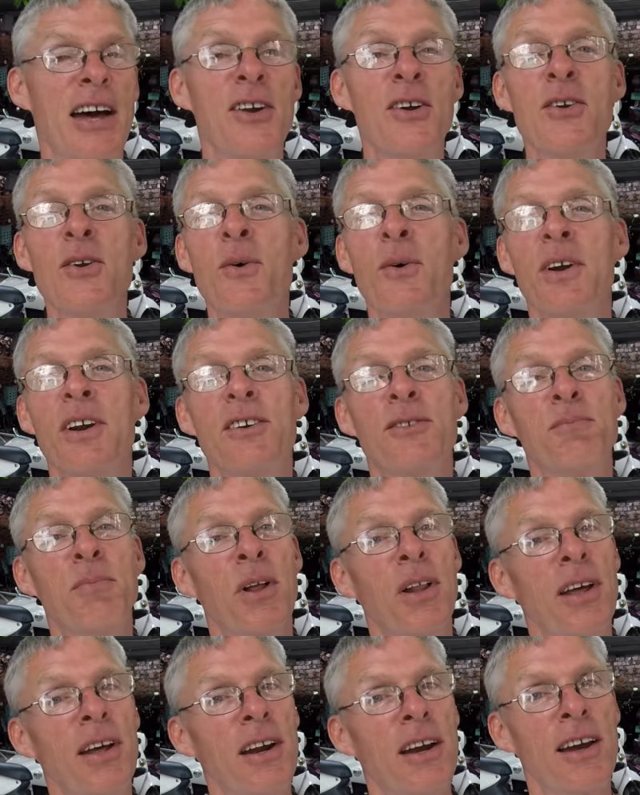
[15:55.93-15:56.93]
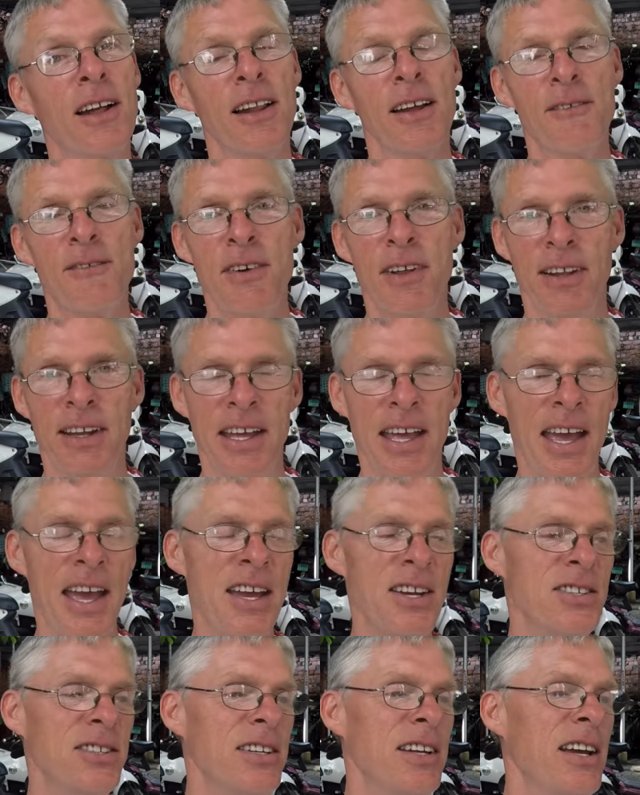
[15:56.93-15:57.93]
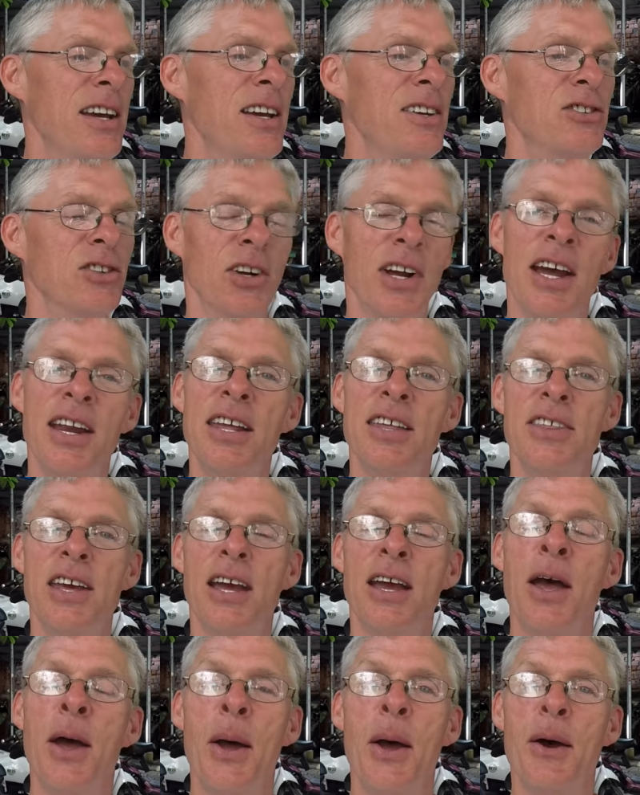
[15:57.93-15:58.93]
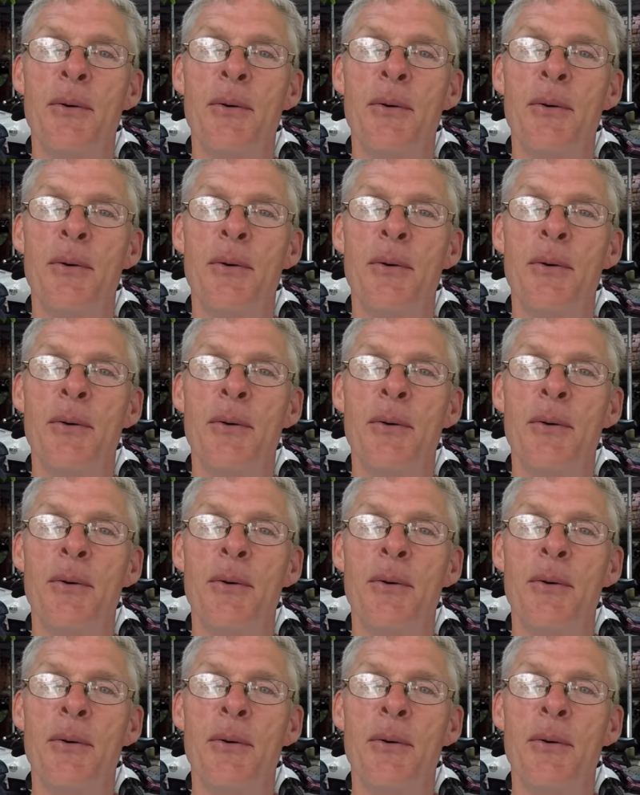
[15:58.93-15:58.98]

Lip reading: I don't know what his political affiliation is or anything,